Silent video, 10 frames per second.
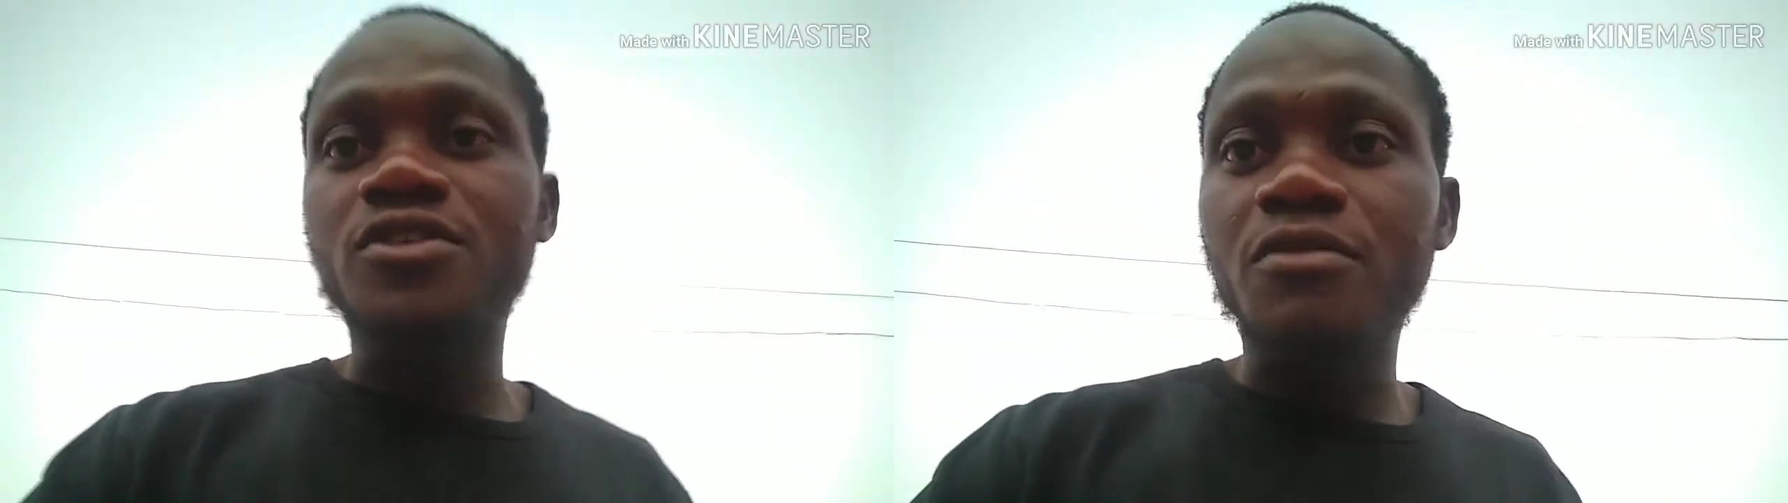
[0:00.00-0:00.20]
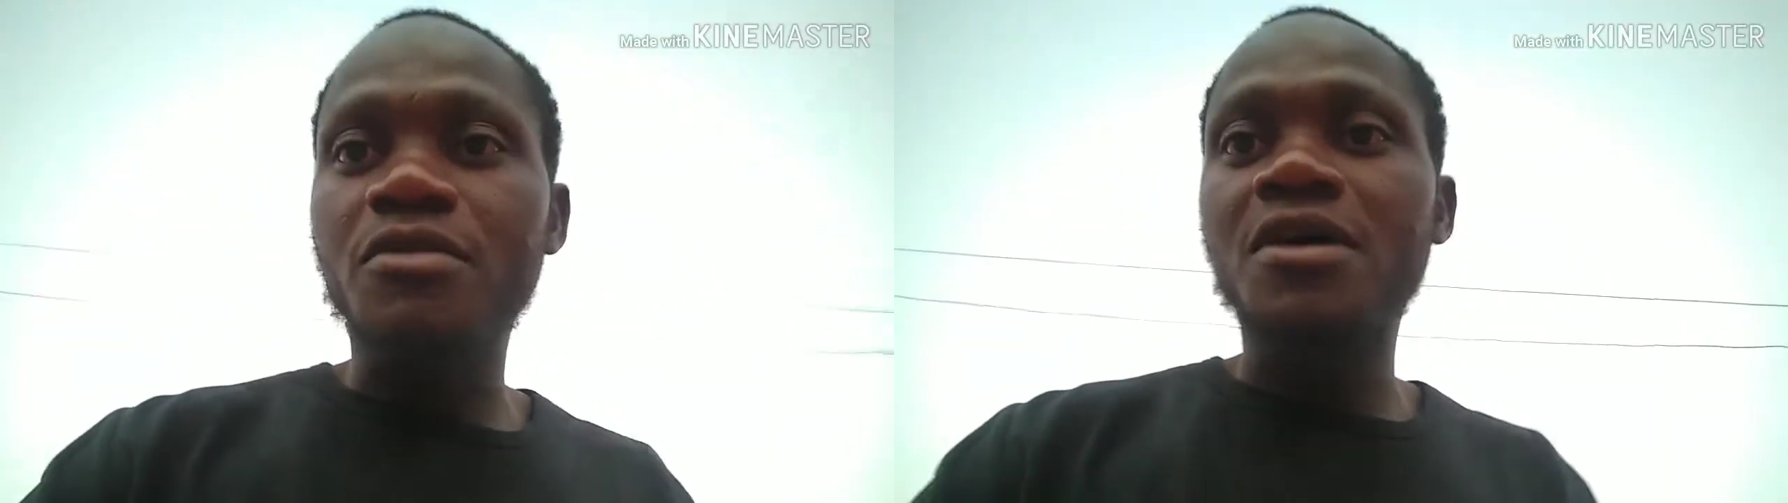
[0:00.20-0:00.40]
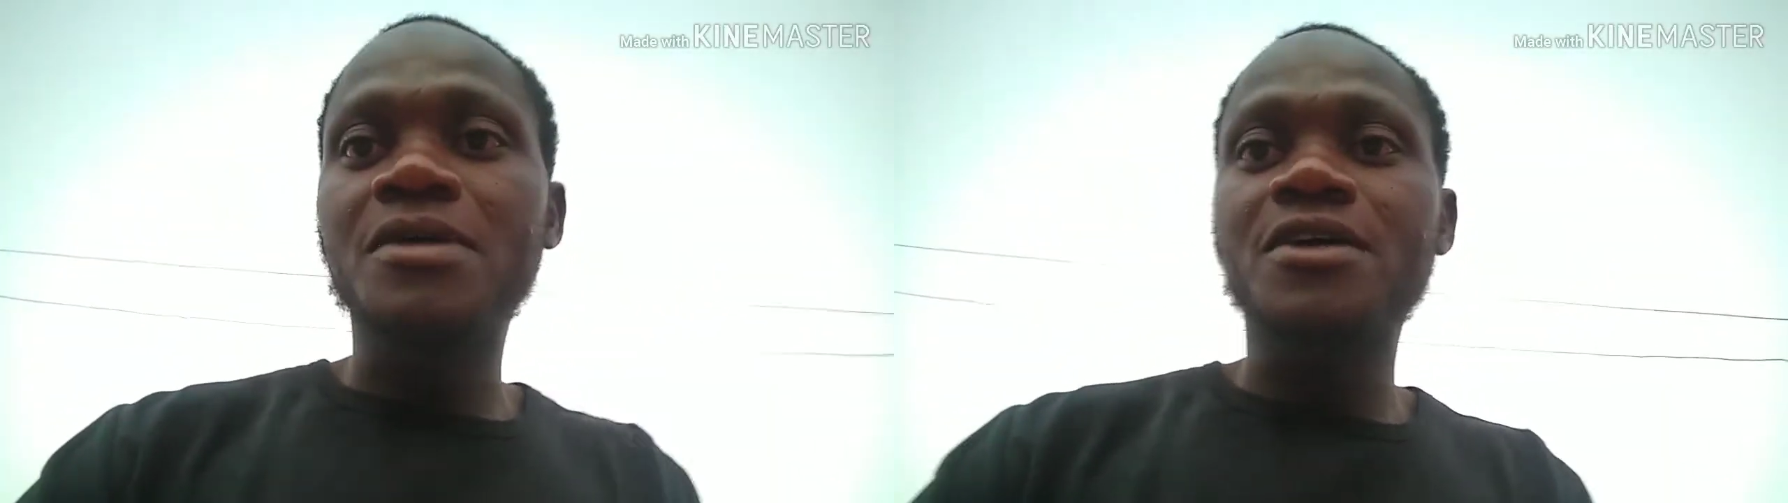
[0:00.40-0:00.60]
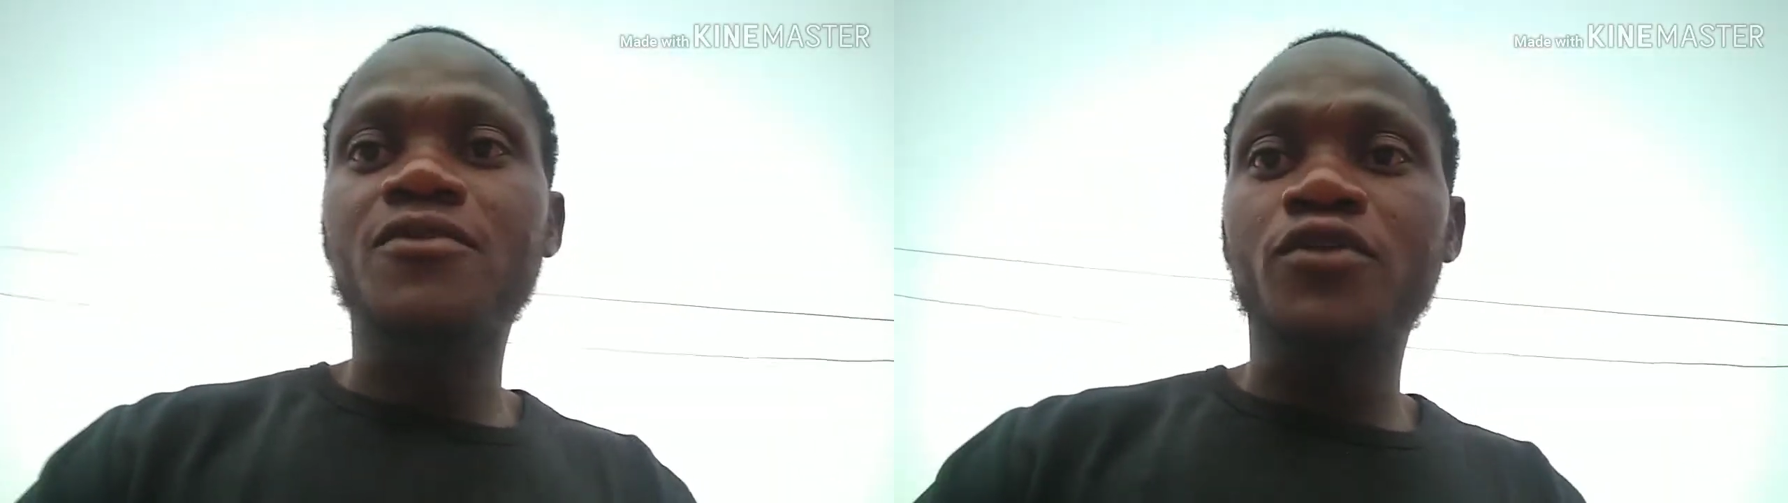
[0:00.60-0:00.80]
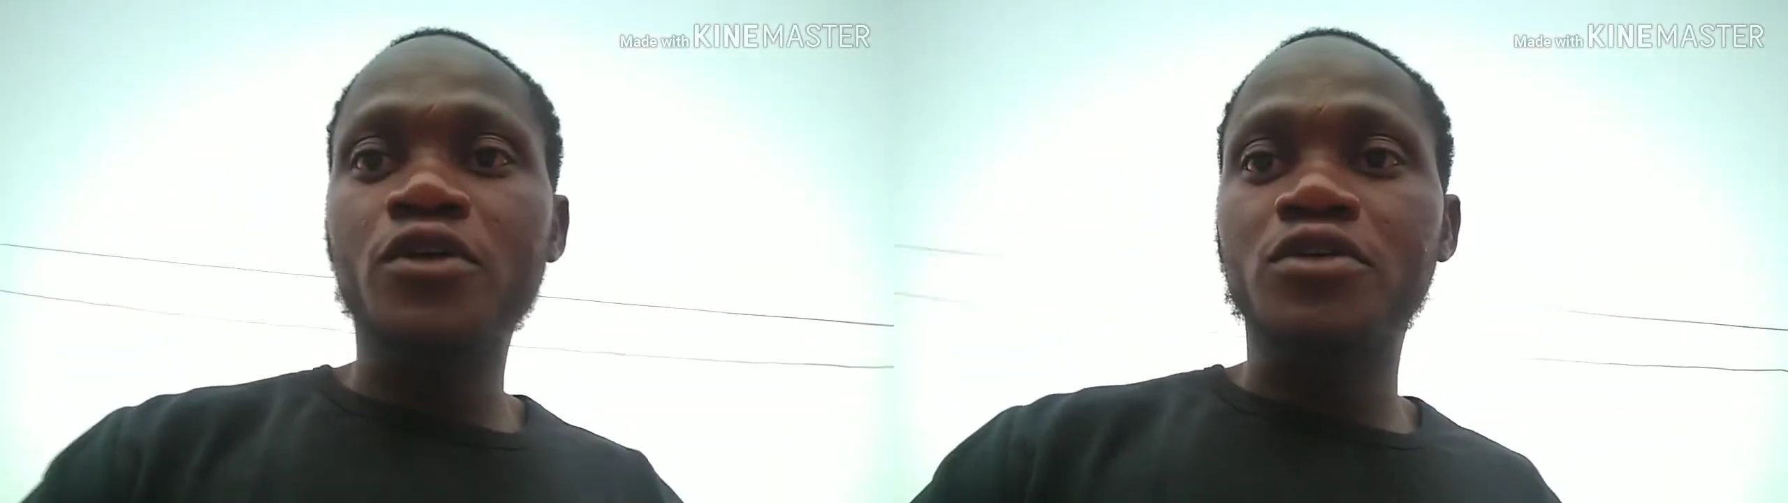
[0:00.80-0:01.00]
the number one
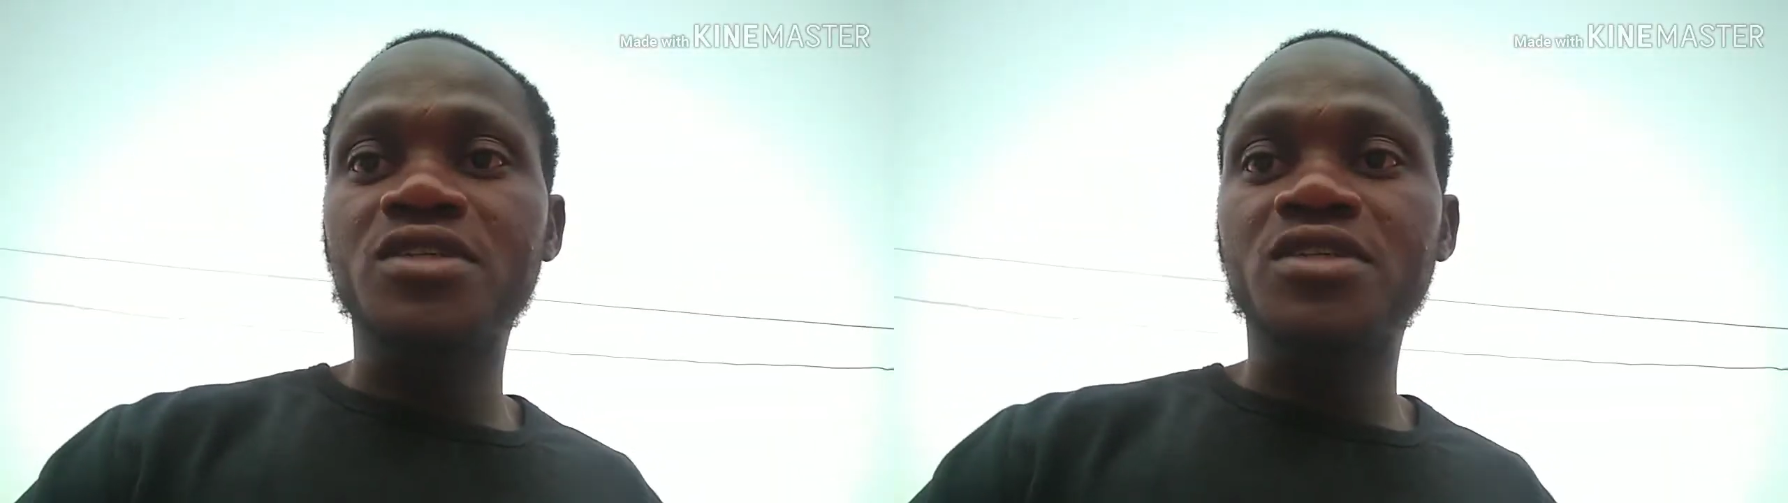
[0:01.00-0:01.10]
microphone